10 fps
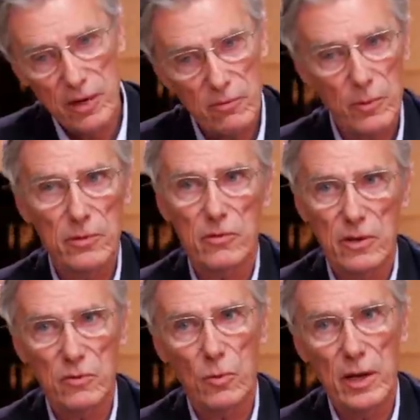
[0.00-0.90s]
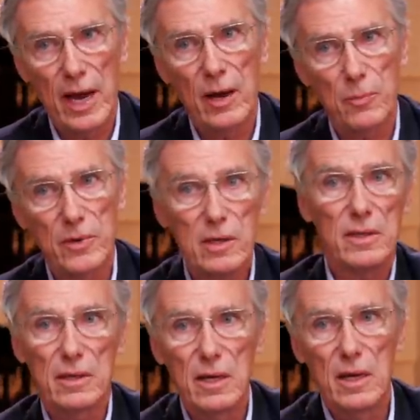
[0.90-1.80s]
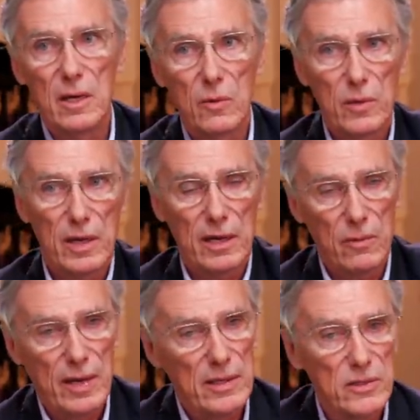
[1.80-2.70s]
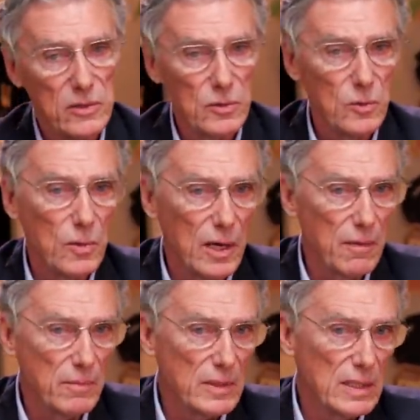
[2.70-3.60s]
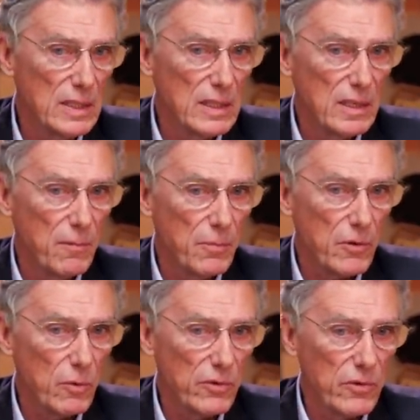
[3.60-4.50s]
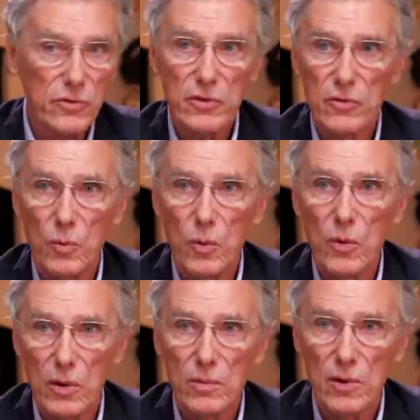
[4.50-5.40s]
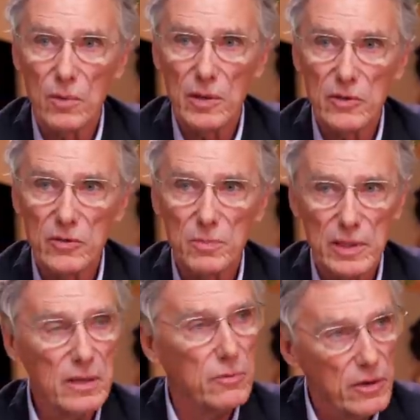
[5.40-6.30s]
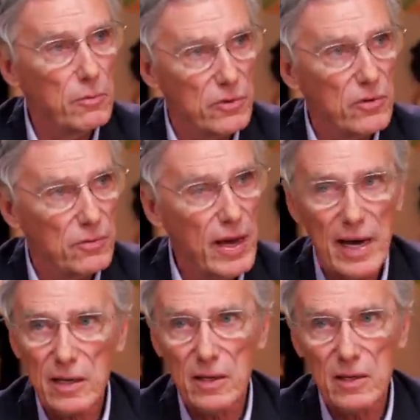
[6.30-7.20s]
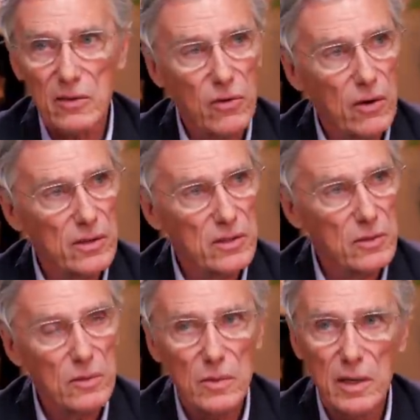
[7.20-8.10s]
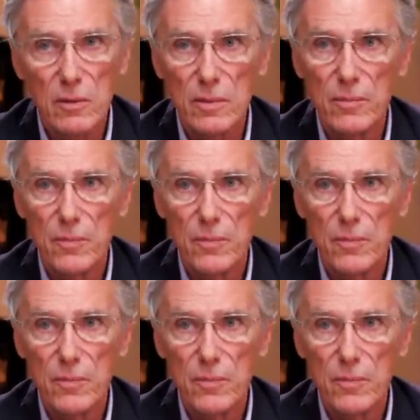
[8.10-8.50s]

Slavery was on its way out, particularly we got around to towards the Civil War almost. But it was a fact that it's hard to...